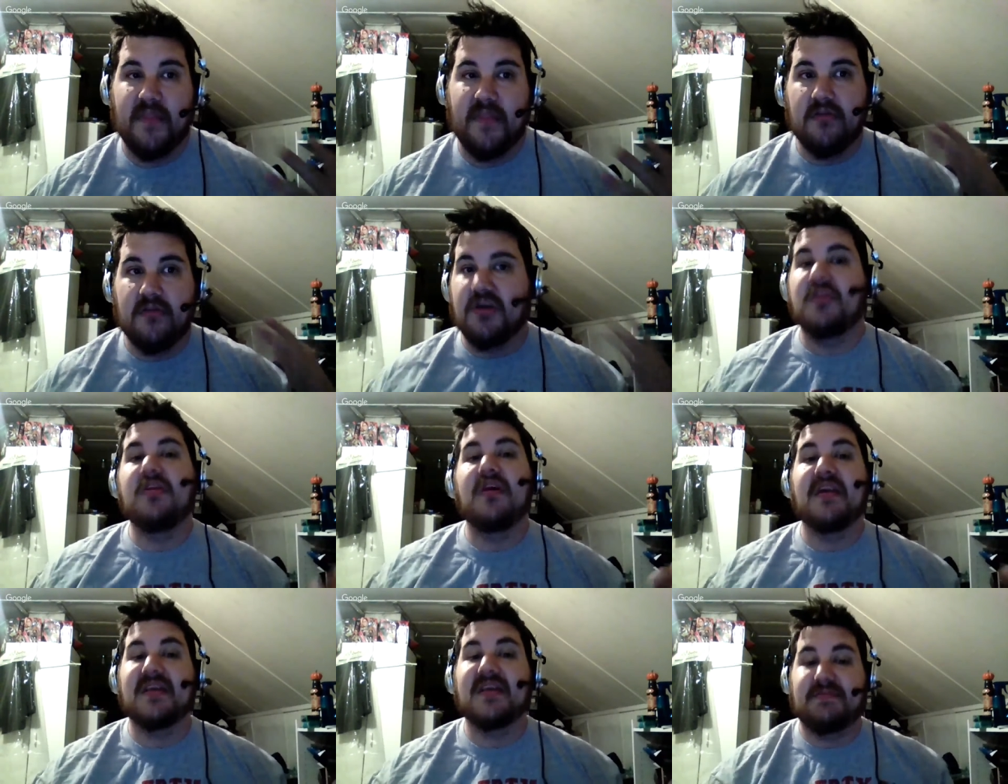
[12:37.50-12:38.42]
Little
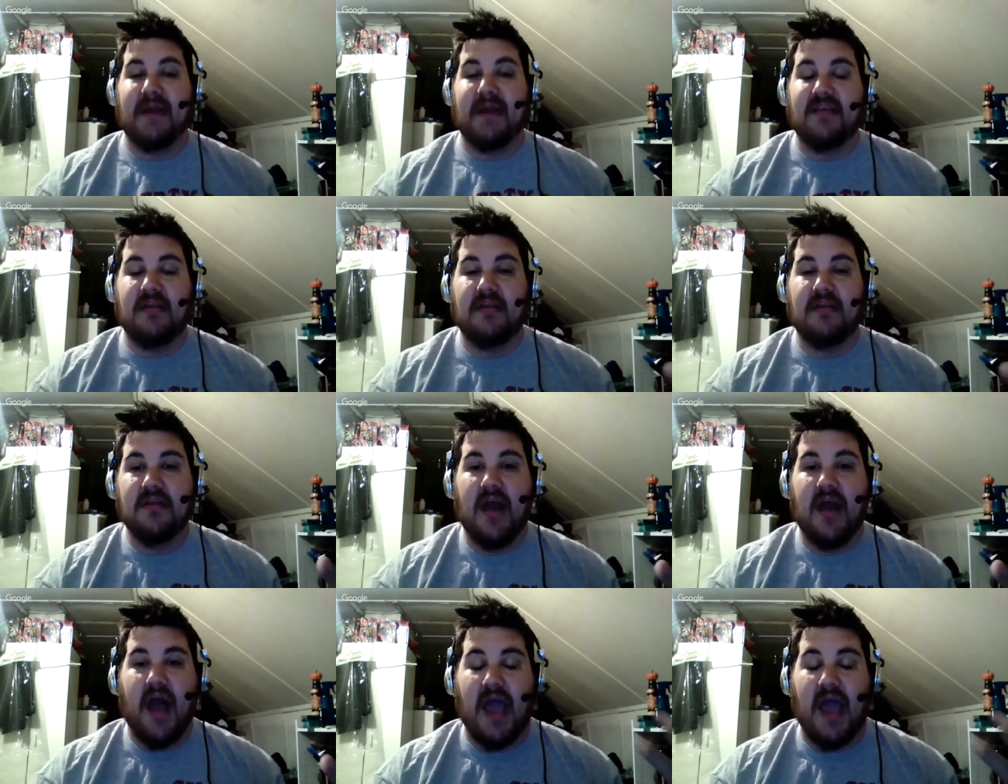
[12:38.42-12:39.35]
unexpected.
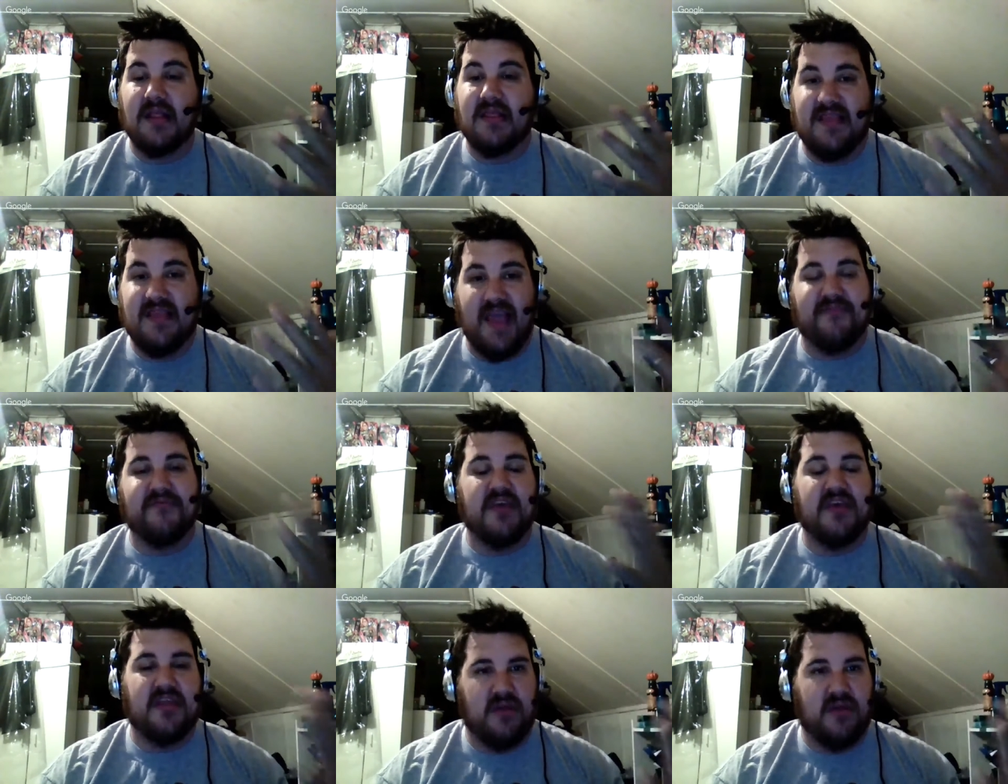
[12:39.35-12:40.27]
I
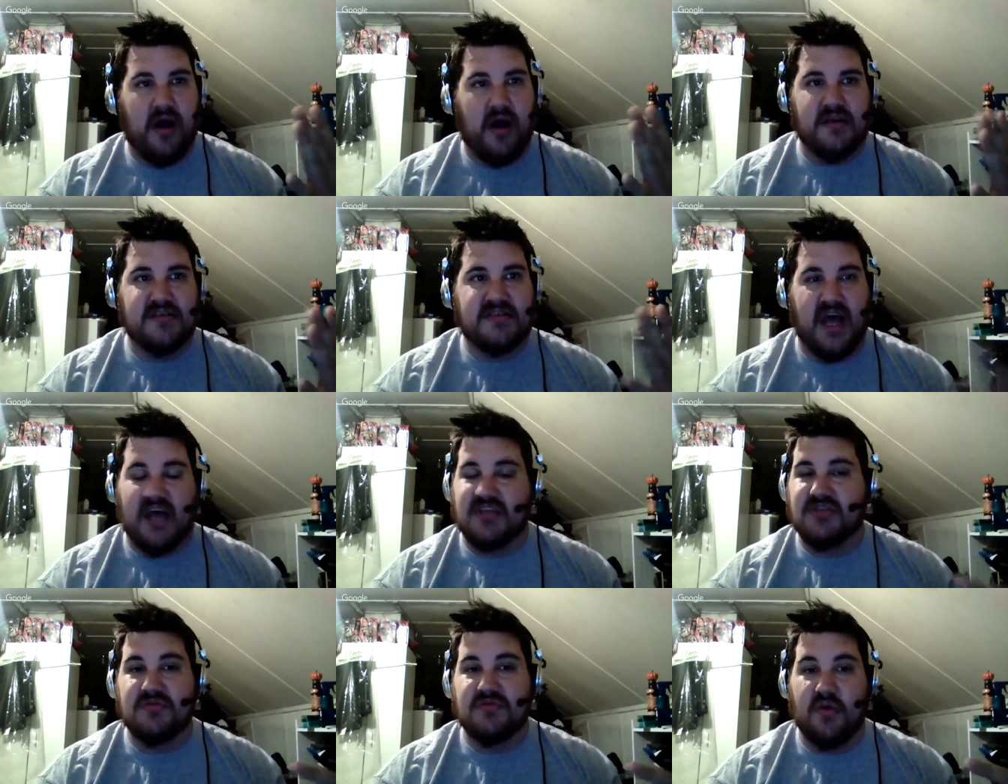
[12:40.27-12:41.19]
definitely thought
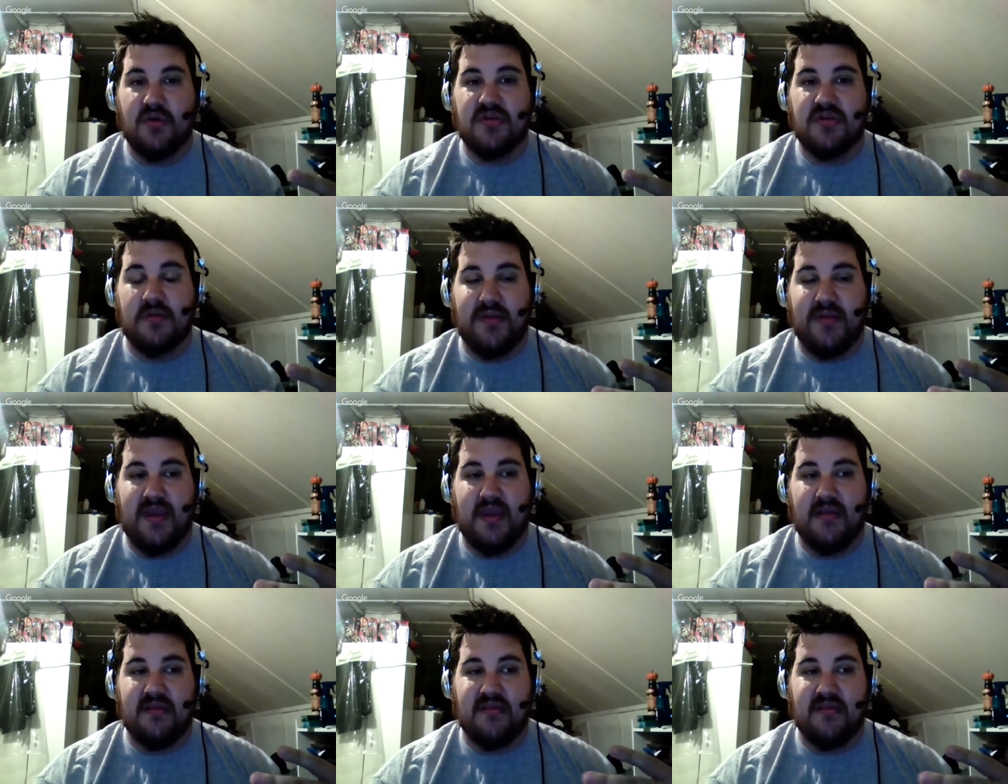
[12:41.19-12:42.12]
Sasha was going to
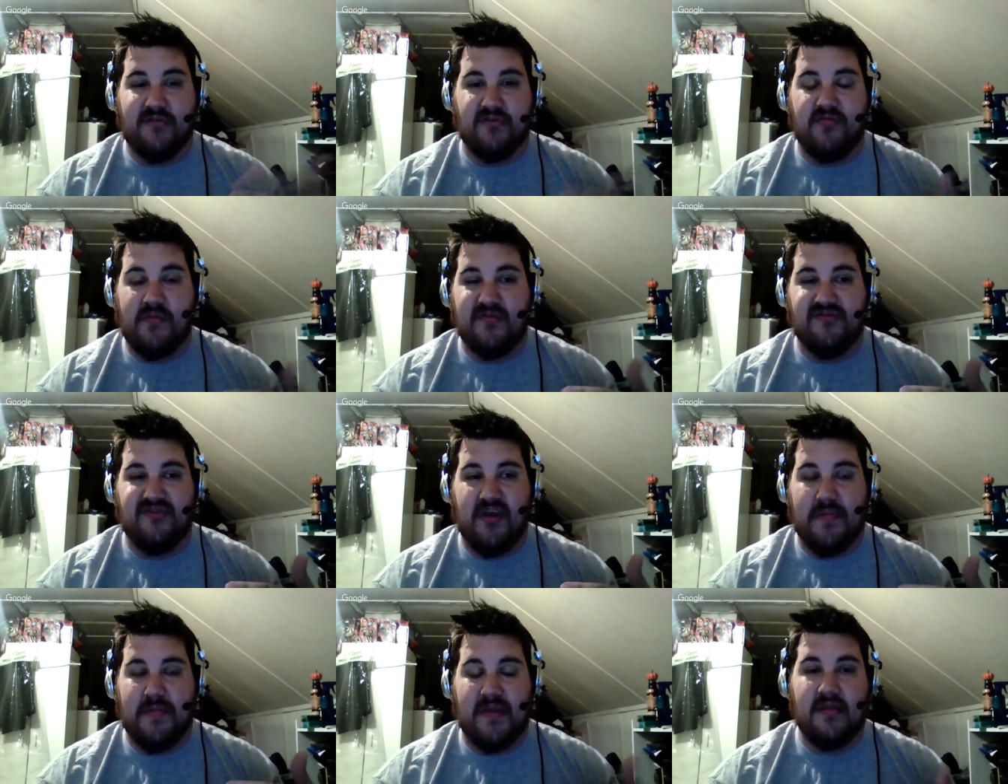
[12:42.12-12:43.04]
be the first women's
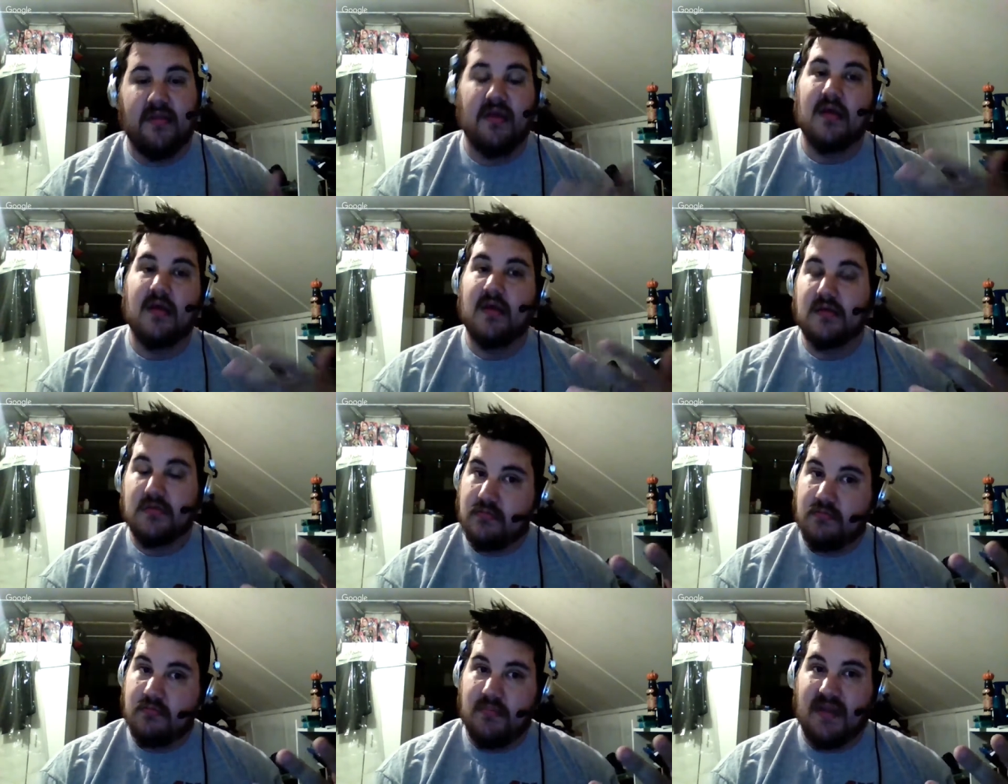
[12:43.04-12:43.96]
champion.
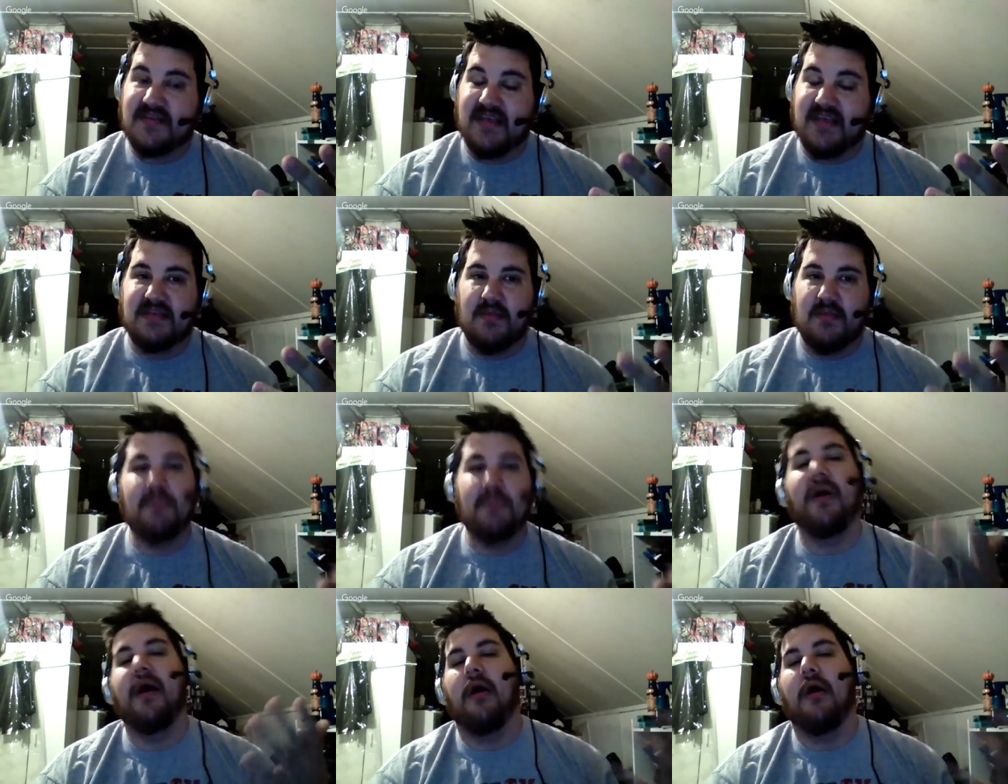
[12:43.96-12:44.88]
Makes sense to me,
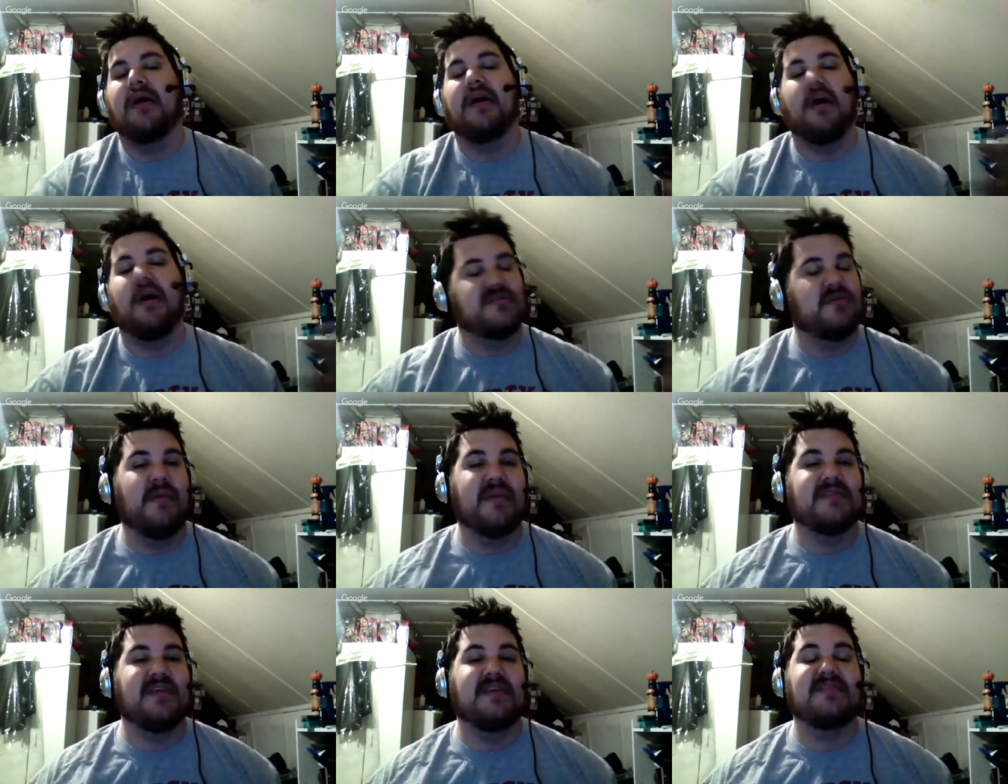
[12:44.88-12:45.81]
but it also
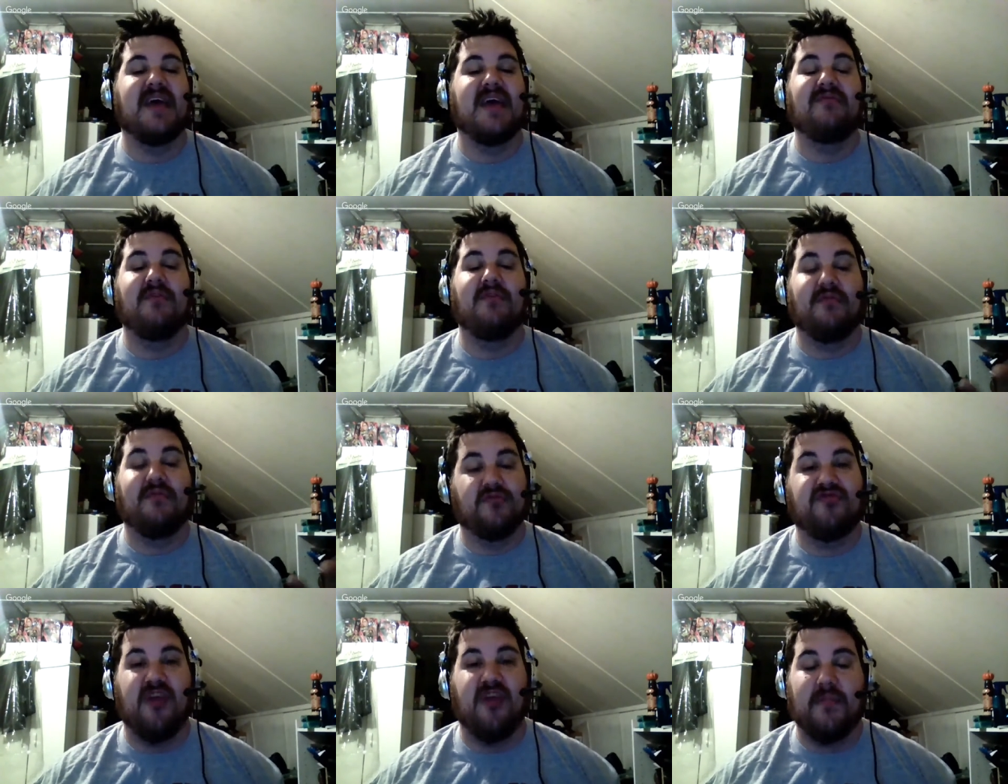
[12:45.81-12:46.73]
makes sense to have your
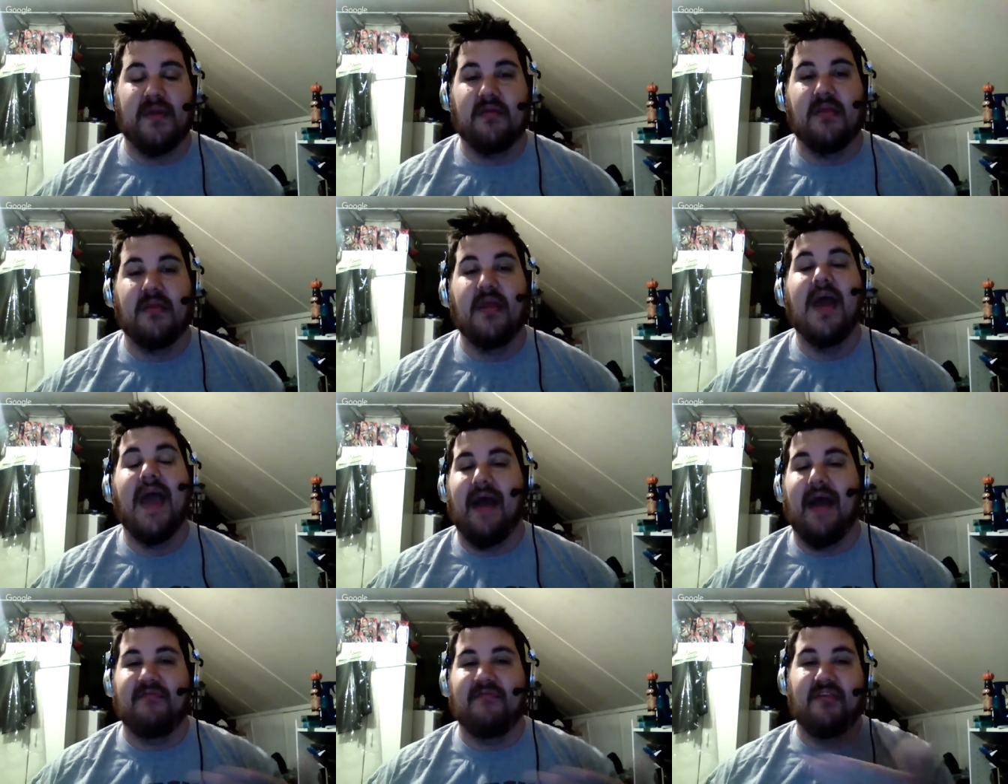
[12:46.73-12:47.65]
first champion
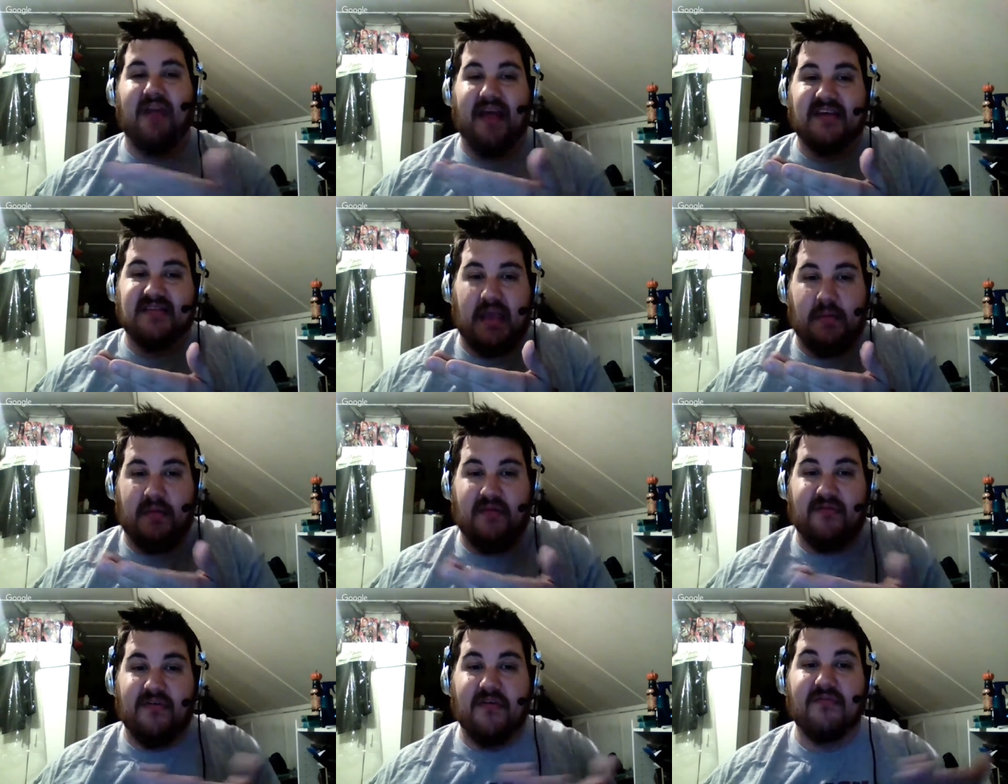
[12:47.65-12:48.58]
have the last name
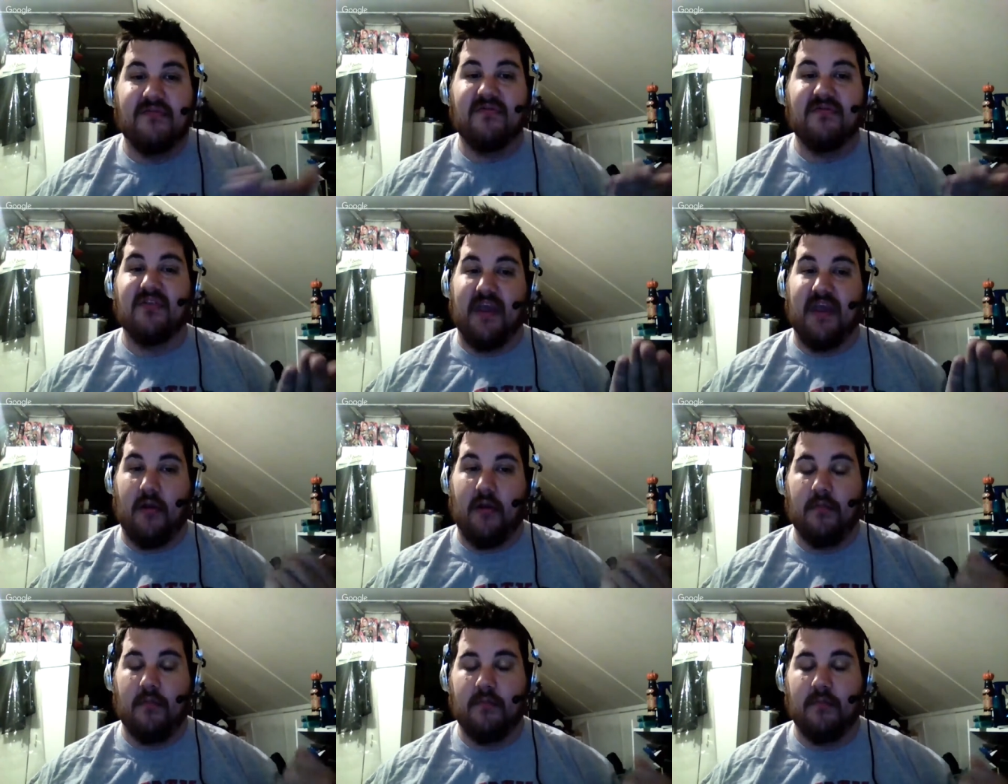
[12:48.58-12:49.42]
of Flair.